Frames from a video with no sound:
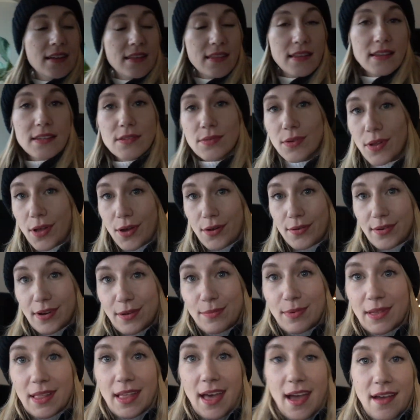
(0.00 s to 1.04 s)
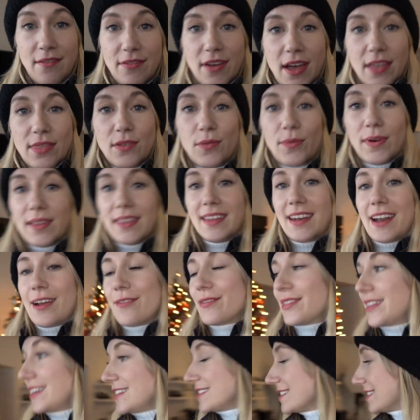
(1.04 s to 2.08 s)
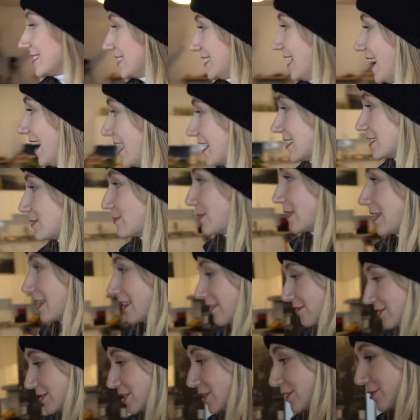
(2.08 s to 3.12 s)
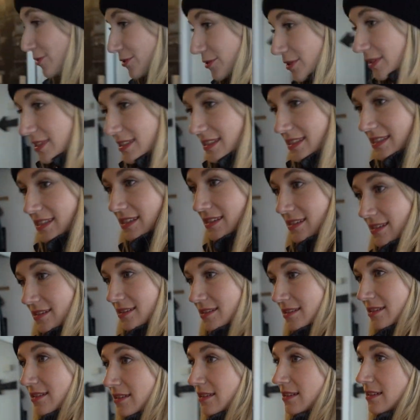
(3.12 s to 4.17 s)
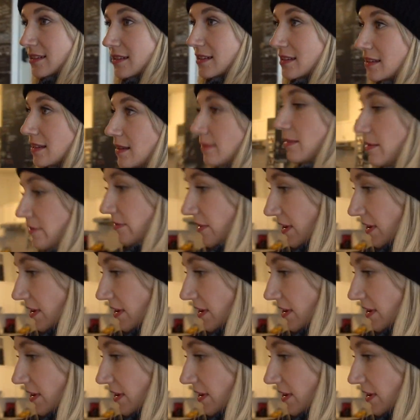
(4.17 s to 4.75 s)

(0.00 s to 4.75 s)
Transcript: this will already be live. And the one that I released today, speaking of toques, let me